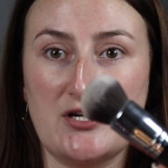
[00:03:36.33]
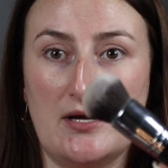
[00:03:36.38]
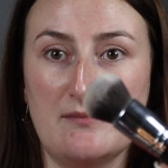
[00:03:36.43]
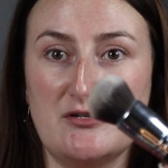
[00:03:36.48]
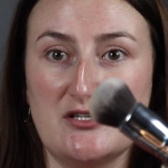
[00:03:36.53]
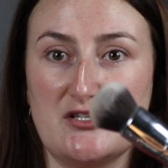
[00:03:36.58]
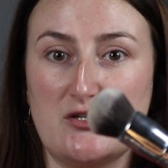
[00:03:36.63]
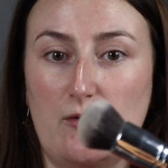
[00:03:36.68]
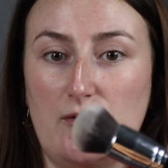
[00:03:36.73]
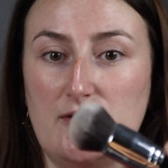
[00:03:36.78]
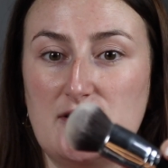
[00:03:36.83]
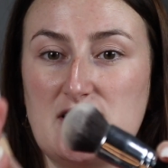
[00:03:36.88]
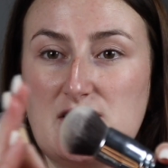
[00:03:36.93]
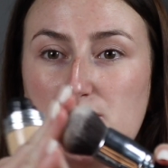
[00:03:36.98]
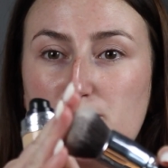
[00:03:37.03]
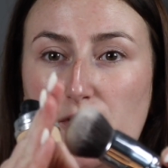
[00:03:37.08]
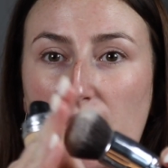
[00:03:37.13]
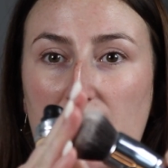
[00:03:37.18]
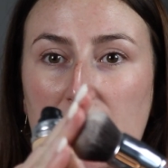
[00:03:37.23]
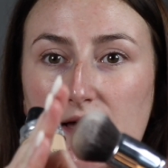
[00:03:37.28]
I'm just going to
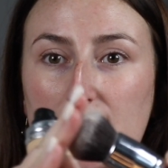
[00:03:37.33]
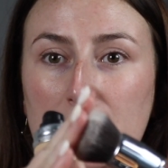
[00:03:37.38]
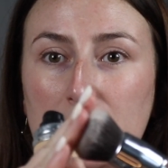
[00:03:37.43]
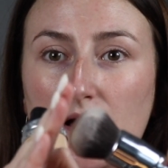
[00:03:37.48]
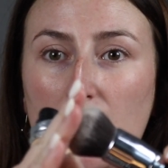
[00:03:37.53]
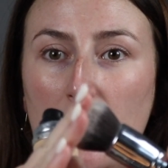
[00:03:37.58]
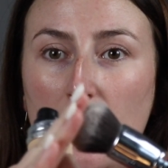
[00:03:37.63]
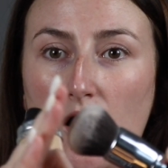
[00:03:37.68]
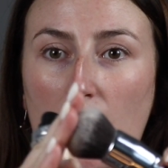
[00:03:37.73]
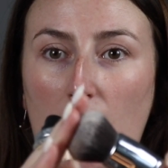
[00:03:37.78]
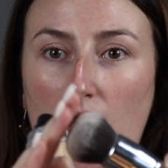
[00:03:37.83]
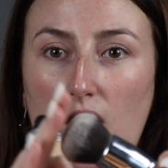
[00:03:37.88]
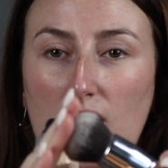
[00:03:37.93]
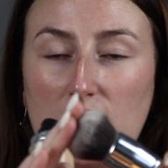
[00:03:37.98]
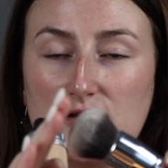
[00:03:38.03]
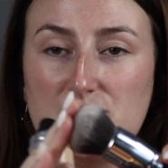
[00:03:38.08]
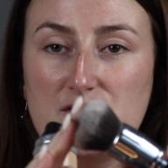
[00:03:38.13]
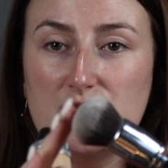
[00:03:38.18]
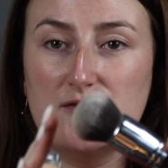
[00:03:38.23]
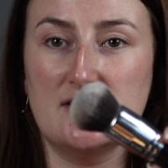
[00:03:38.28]
spray it
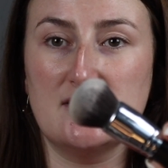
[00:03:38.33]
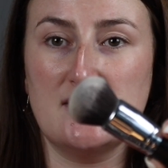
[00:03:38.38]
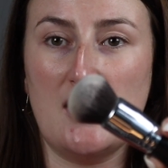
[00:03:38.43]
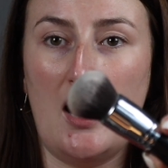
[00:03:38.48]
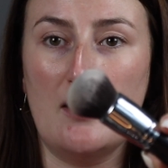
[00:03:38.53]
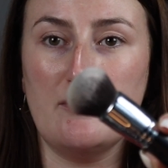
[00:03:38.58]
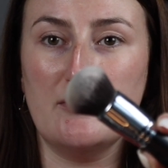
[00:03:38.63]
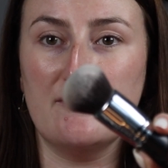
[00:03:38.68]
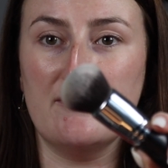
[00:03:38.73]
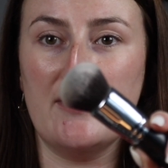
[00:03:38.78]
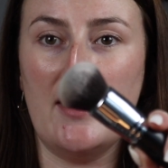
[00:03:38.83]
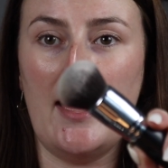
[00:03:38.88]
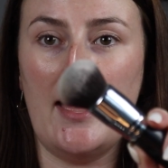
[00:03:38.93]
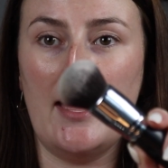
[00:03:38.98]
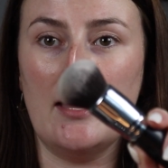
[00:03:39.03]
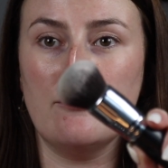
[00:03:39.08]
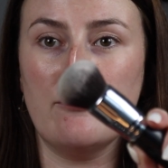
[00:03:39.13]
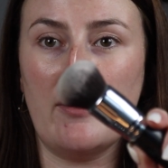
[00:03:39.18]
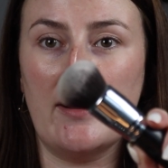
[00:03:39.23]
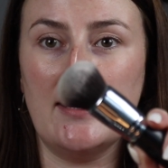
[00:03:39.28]
onto the top of the
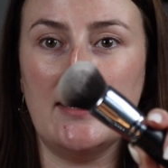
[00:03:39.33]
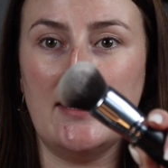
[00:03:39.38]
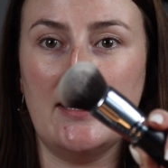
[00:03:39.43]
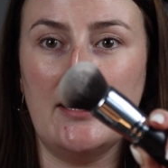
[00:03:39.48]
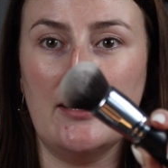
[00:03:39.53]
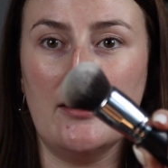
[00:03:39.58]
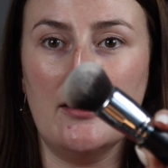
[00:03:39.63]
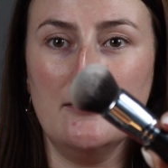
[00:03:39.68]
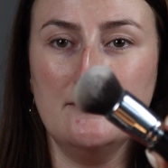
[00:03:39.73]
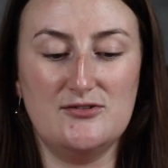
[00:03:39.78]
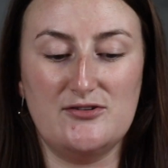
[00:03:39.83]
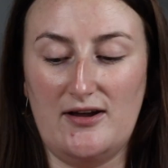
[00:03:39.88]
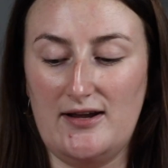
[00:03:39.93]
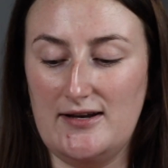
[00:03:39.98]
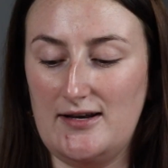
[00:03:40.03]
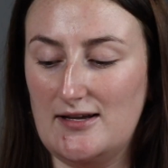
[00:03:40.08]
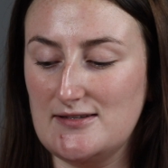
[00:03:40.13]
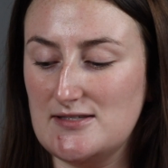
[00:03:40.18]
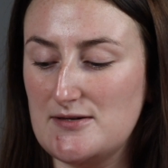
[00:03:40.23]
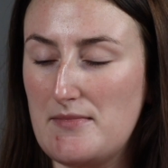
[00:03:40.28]
head right here,
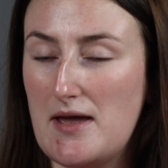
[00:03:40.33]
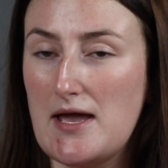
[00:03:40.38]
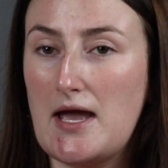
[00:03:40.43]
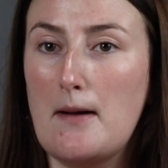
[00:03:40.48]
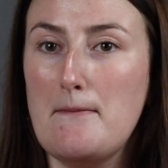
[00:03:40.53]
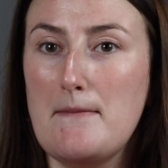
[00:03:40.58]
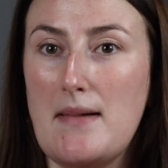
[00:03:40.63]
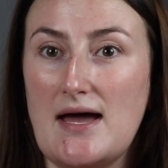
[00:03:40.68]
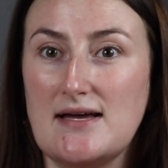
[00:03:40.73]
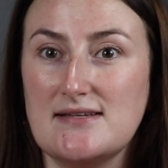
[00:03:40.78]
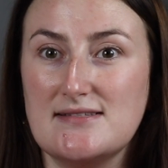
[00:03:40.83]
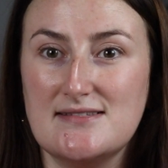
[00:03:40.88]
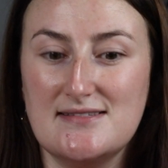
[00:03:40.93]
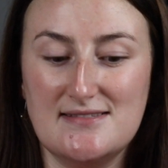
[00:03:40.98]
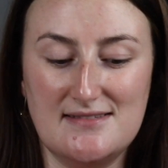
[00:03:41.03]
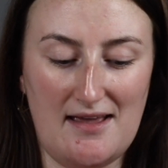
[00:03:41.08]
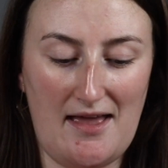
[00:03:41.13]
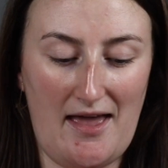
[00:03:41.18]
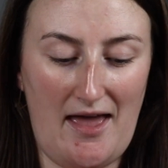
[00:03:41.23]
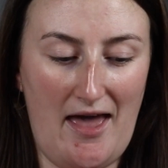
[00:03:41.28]
not to make a
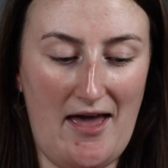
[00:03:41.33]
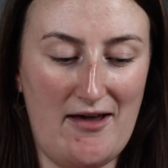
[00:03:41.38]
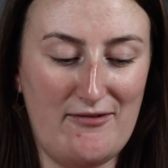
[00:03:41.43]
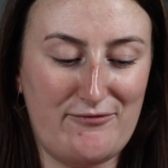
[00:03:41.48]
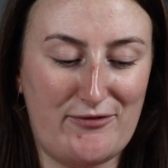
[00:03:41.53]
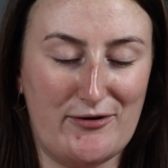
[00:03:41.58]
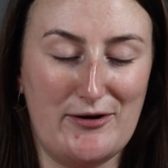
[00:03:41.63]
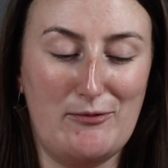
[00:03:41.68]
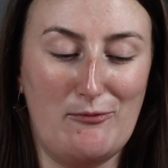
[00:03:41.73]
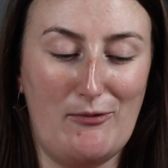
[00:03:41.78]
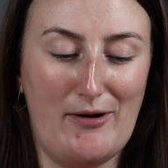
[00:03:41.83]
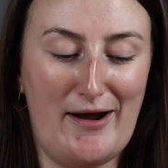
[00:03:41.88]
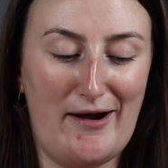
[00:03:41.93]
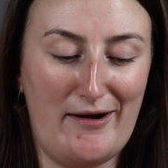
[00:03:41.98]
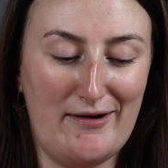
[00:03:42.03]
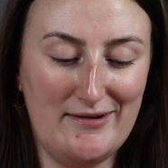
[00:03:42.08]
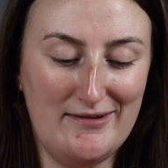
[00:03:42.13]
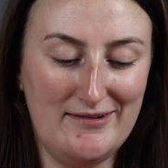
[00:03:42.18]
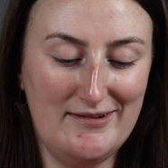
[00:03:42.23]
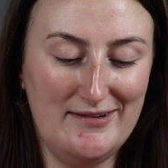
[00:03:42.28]
mess everywhere.